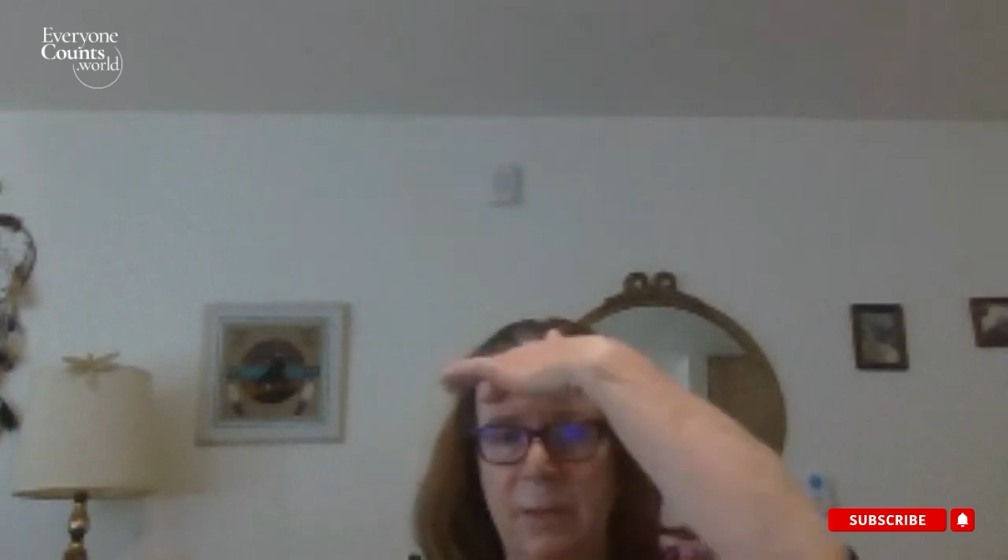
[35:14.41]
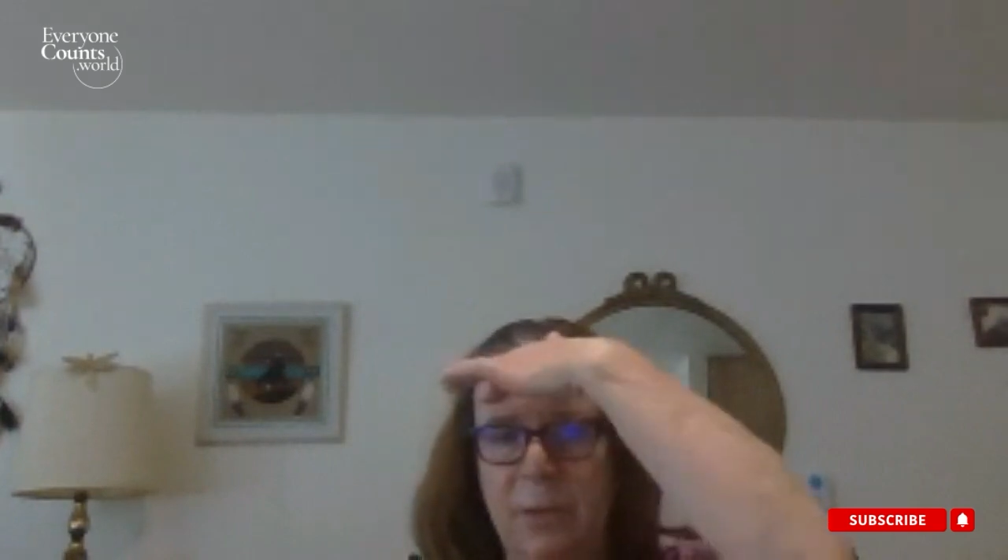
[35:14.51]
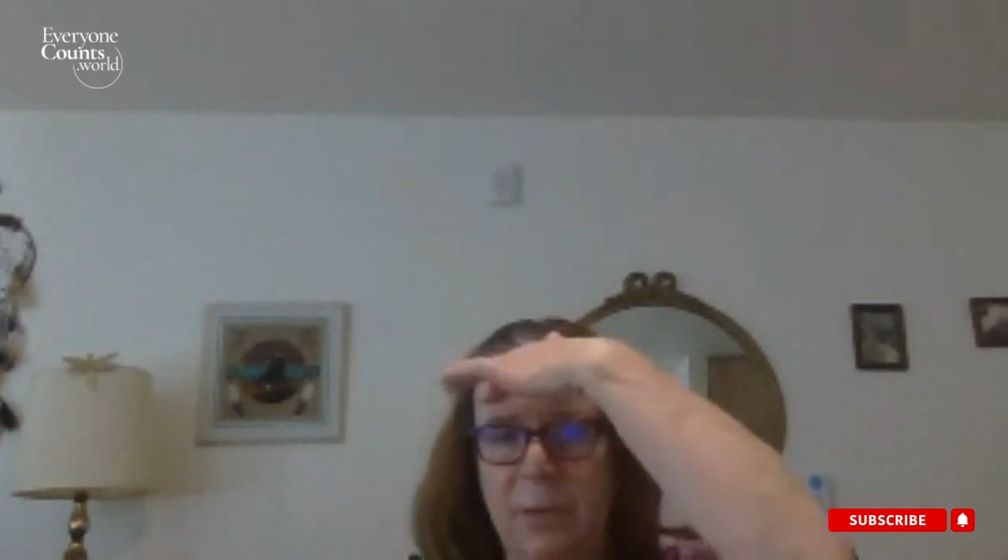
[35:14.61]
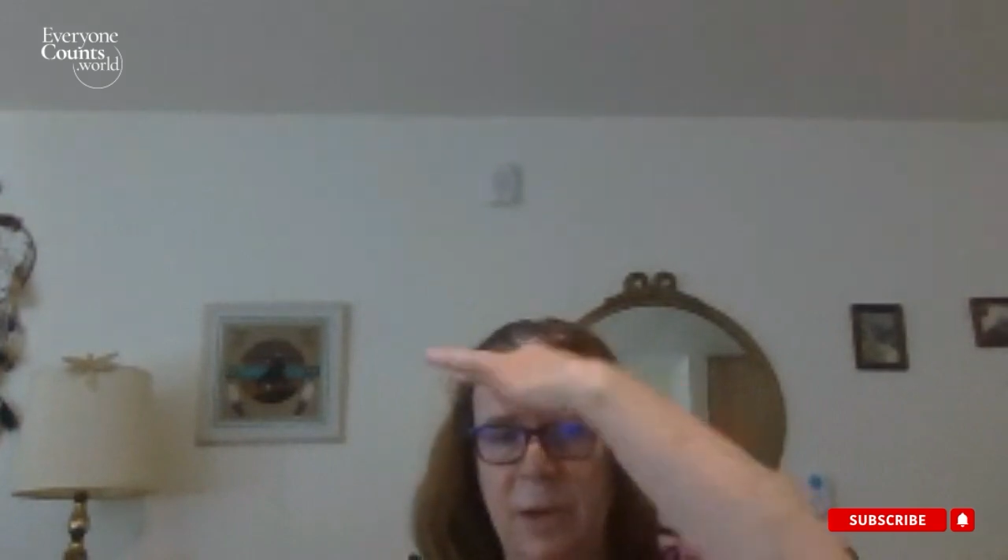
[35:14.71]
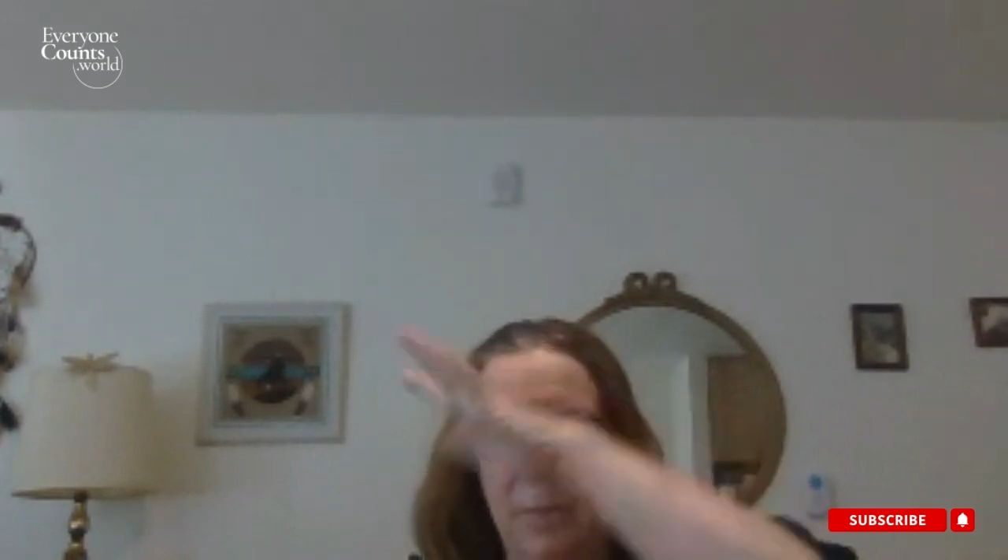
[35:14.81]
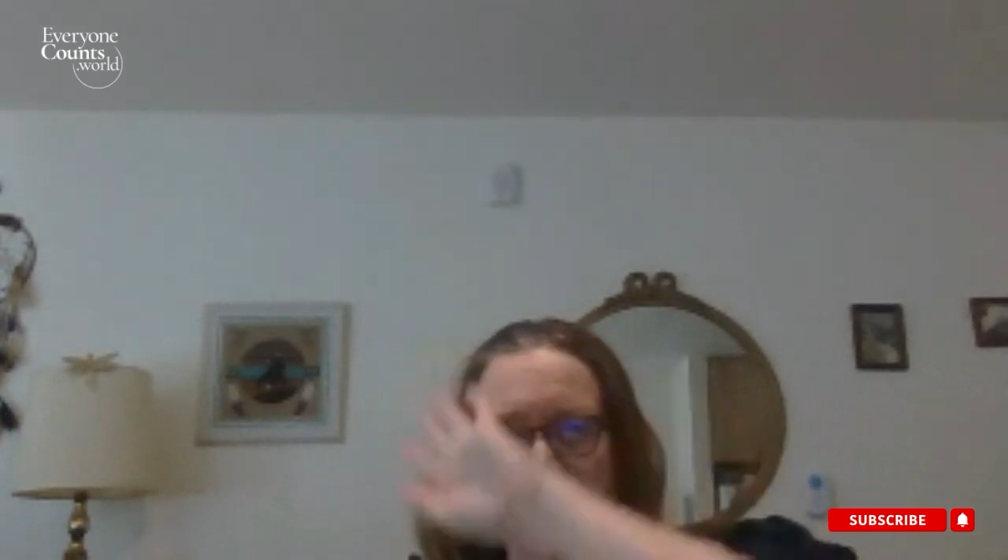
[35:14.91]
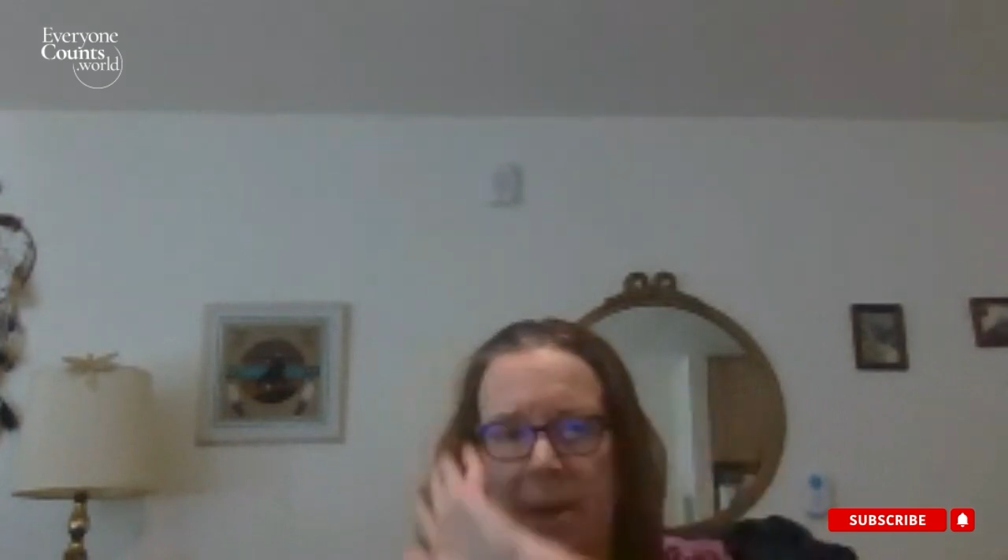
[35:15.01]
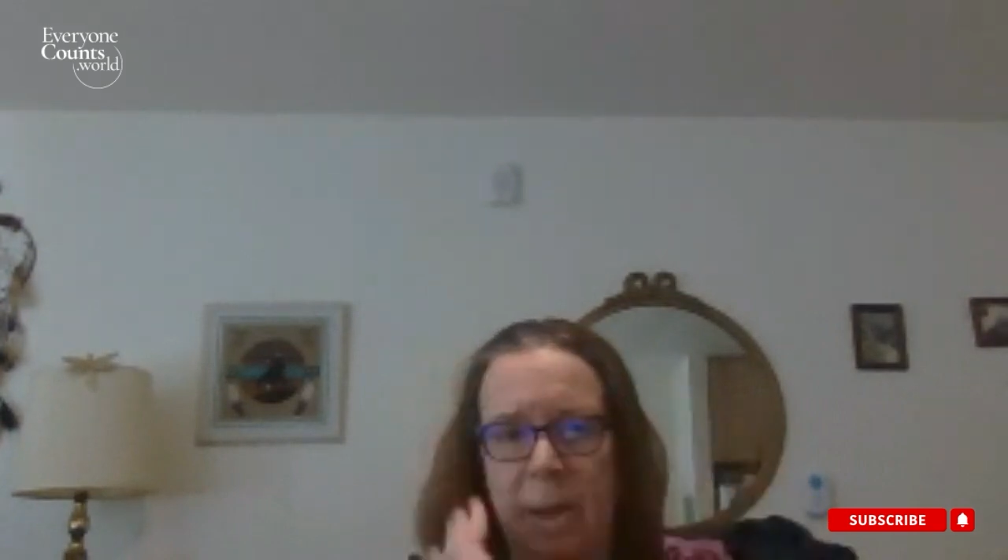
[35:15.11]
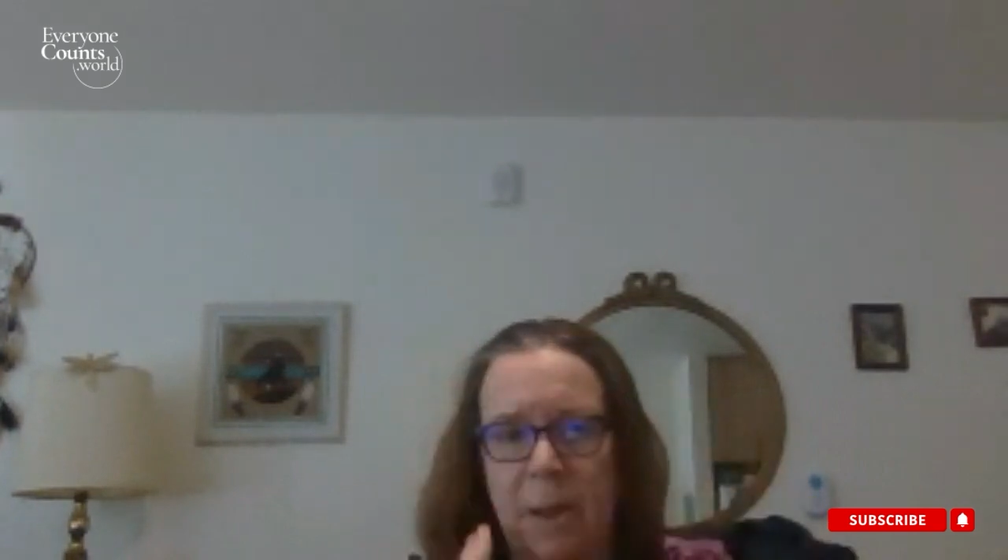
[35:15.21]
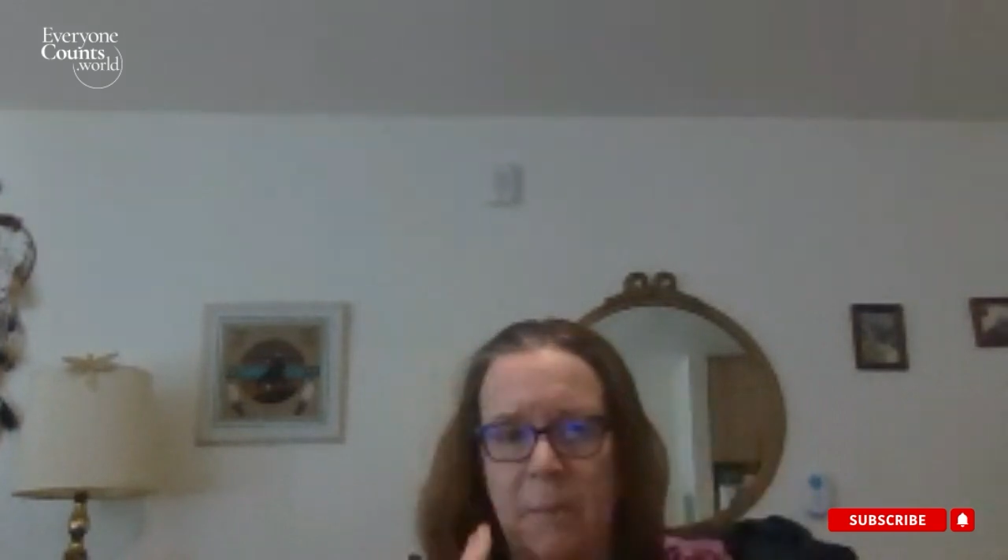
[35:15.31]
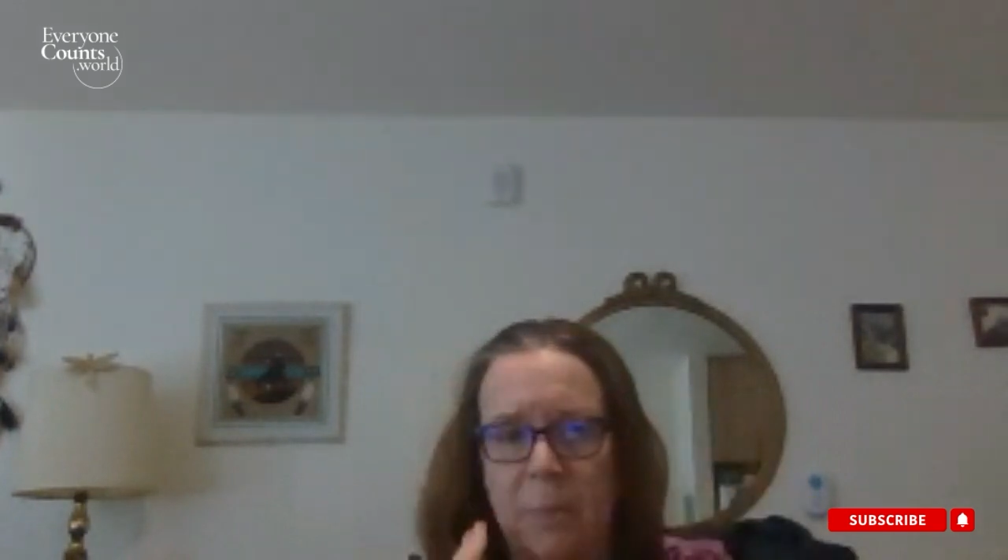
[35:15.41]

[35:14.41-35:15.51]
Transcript: trauma and